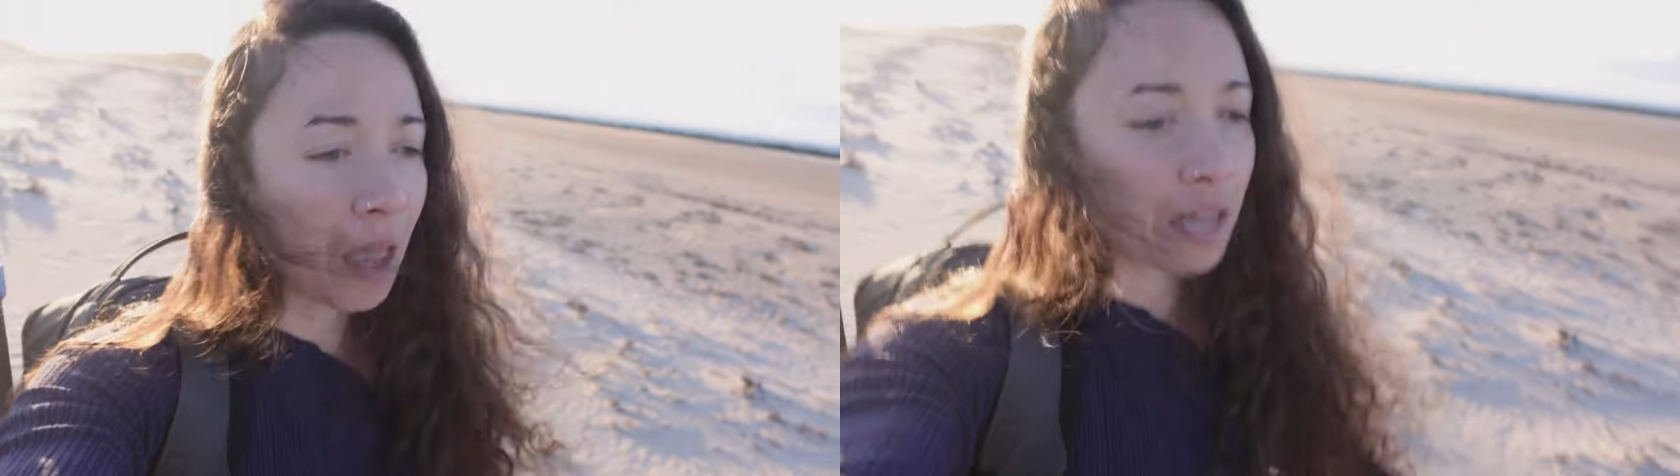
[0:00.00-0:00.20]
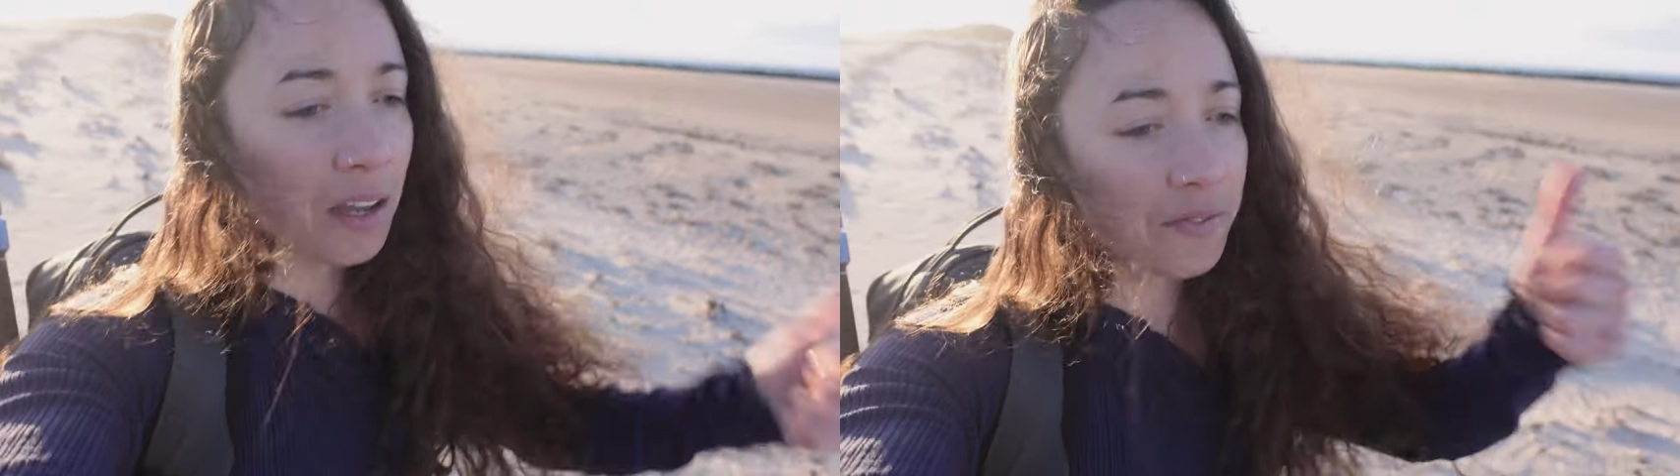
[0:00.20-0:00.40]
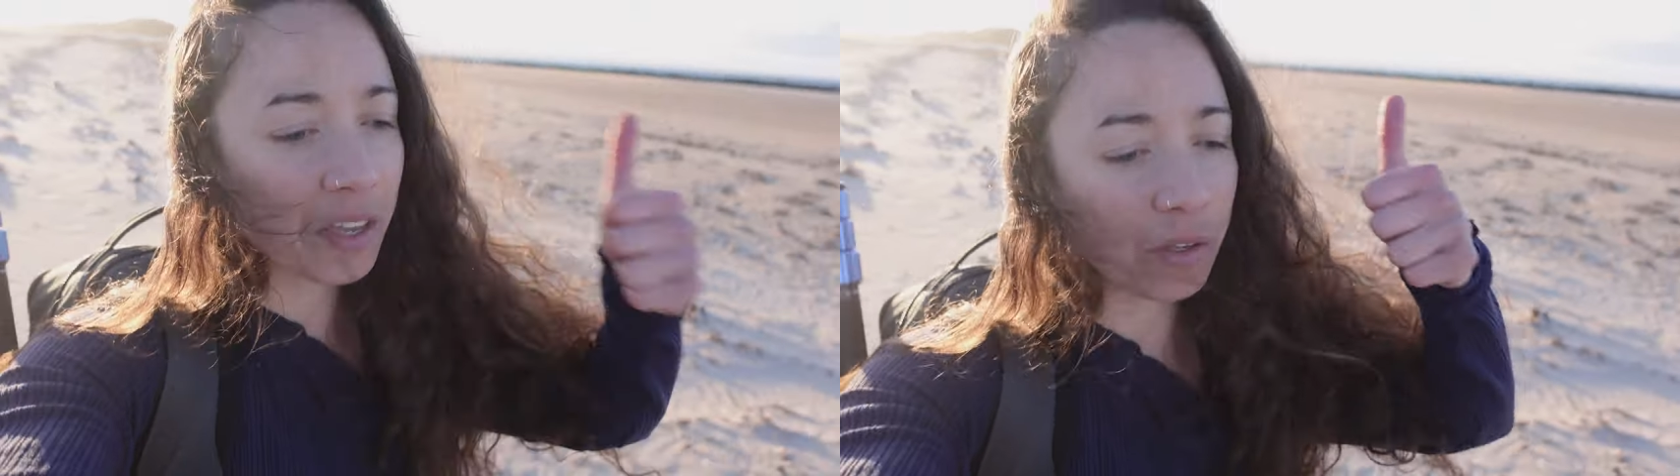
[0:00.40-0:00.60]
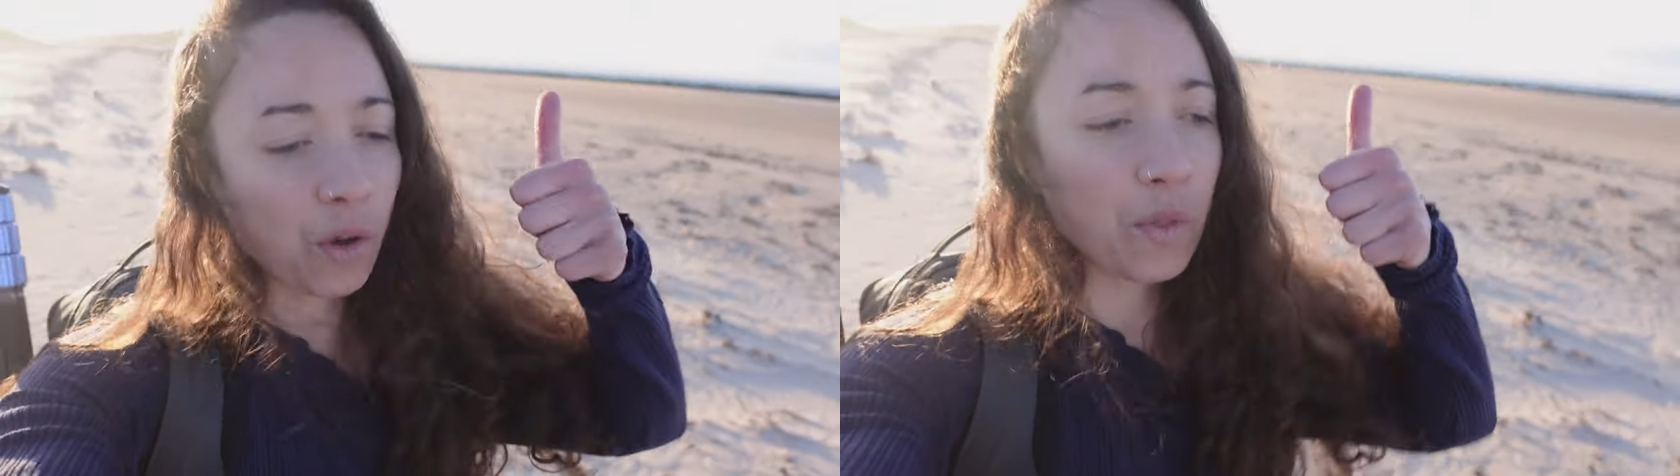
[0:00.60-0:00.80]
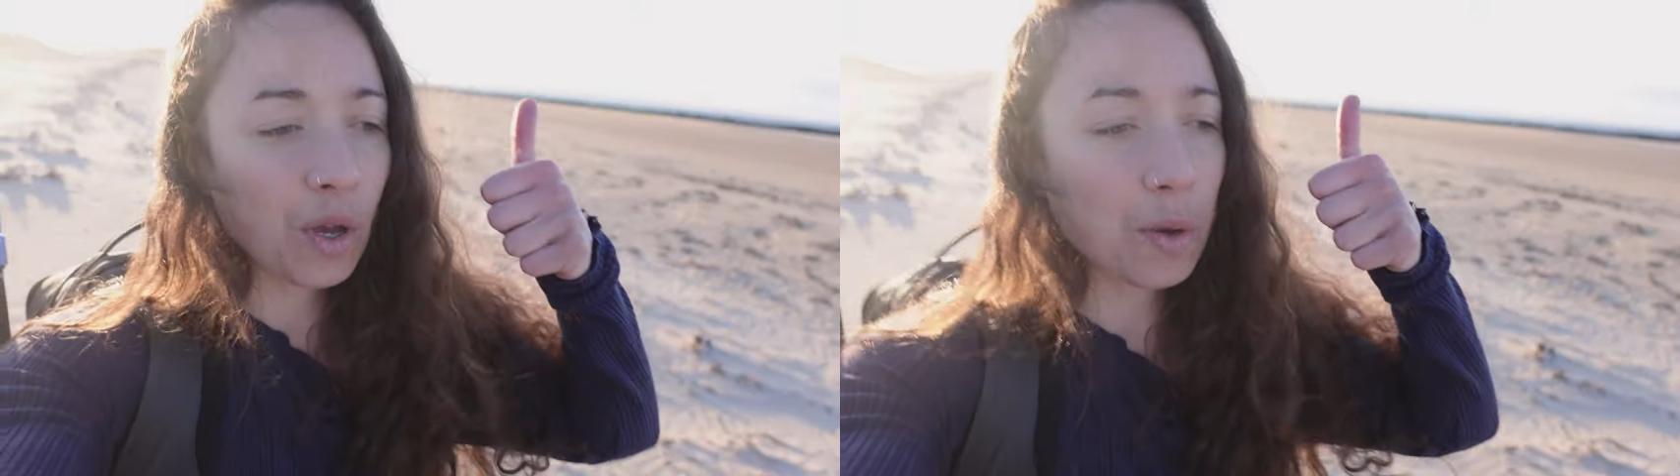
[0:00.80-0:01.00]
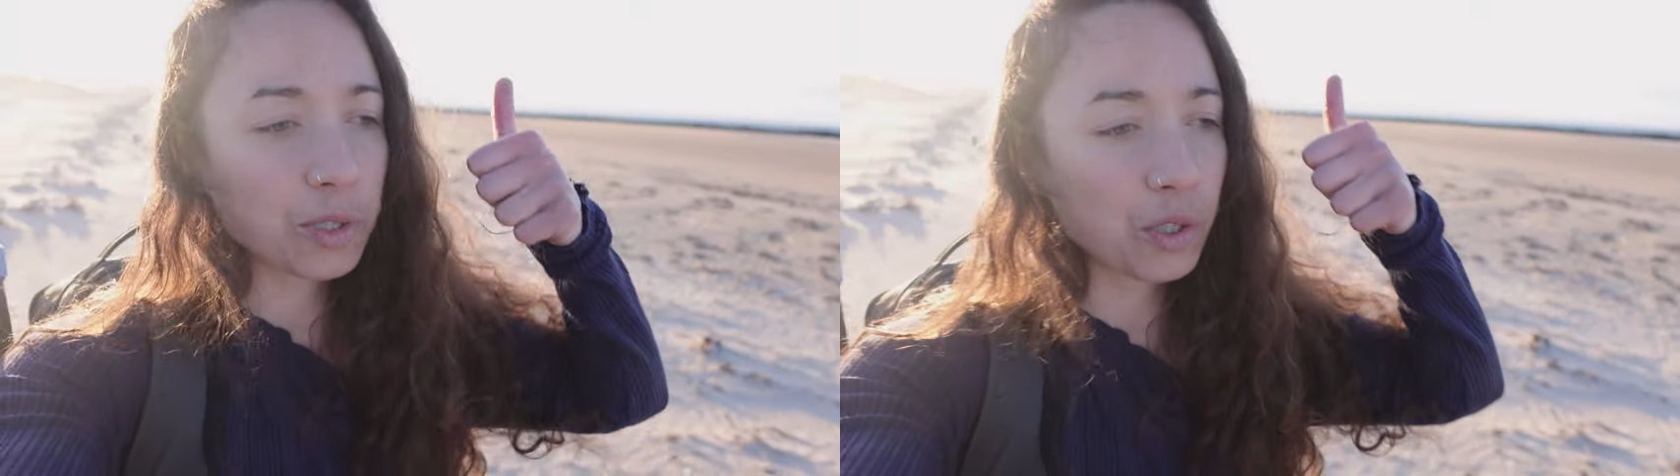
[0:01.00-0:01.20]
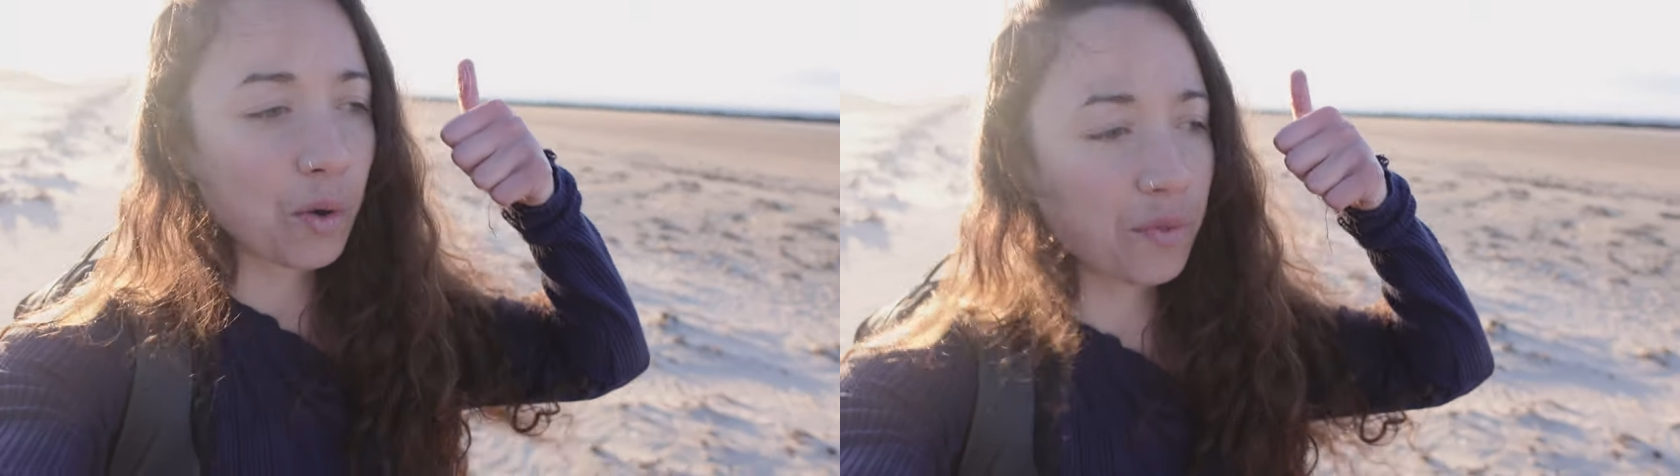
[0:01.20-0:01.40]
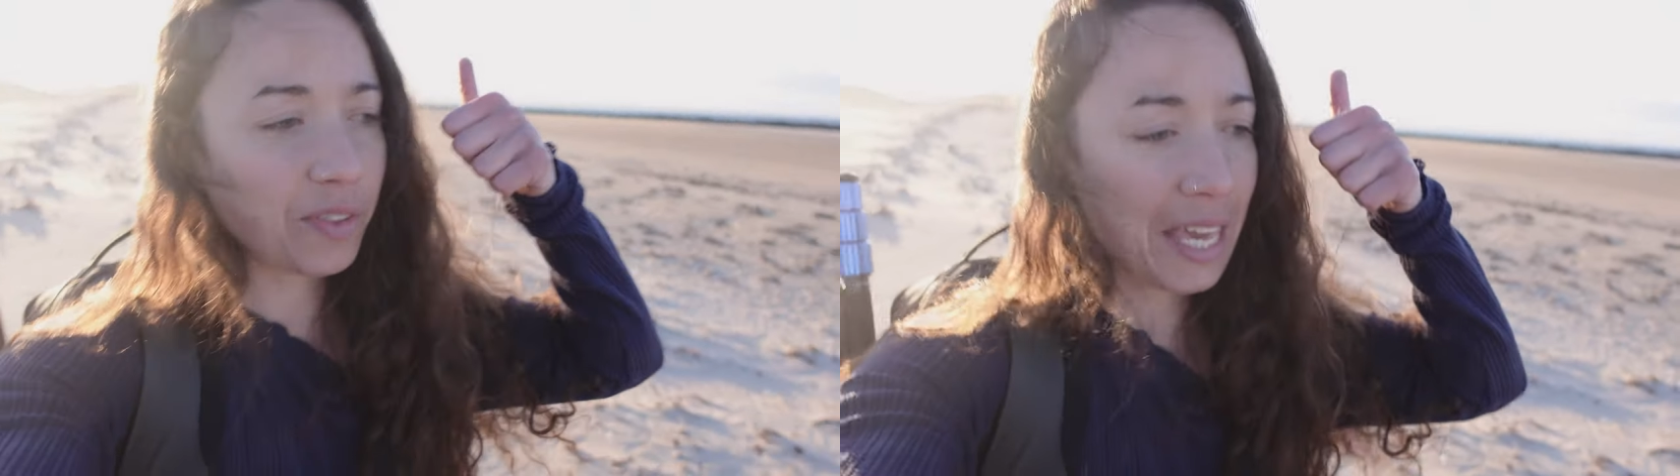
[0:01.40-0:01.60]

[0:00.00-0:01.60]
I love that you got the option of